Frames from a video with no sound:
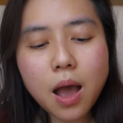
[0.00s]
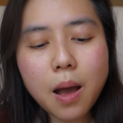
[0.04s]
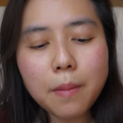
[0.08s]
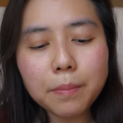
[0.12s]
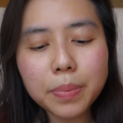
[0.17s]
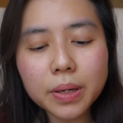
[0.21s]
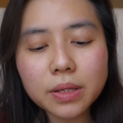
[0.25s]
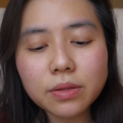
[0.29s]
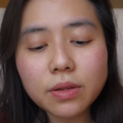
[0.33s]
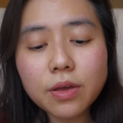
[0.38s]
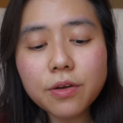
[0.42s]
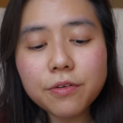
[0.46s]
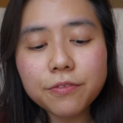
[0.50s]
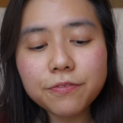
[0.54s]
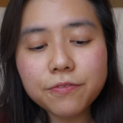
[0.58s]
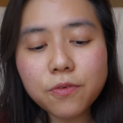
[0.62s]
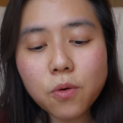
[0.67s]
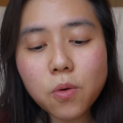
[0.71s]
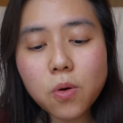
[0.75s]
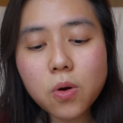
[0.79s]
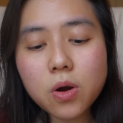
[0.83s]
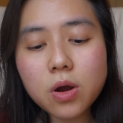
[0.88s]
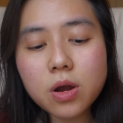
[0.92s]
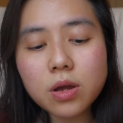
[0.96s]
But
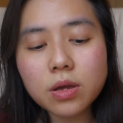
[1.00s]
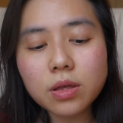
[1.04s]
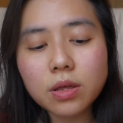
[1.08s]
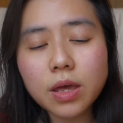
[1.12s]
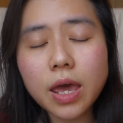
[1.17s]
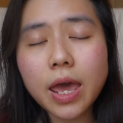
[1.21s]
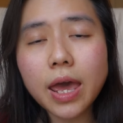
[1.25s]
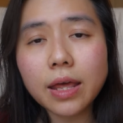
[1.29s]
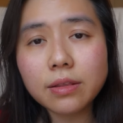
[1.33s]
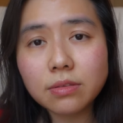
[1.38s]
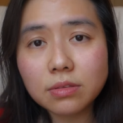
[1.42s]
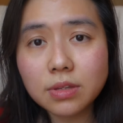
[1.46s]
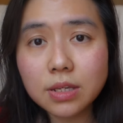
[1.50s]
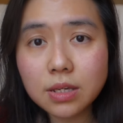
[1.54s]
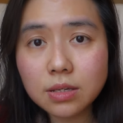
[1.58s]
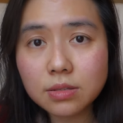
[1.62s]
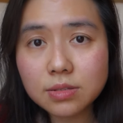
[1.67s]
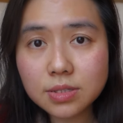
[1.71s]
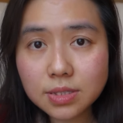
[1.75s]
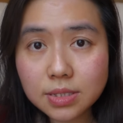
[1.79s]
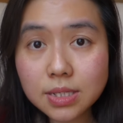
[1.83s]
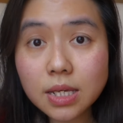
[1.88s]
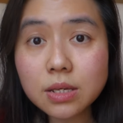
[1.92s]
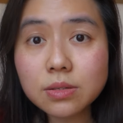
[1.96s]

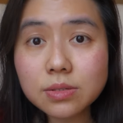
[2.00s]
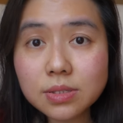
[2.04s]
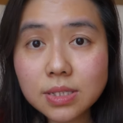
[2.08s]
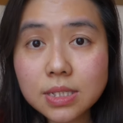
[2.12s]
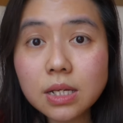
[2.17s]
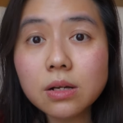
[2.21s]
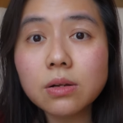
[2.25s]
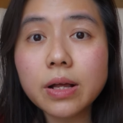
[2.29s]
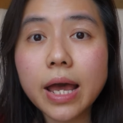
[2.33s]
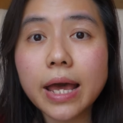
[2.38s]
still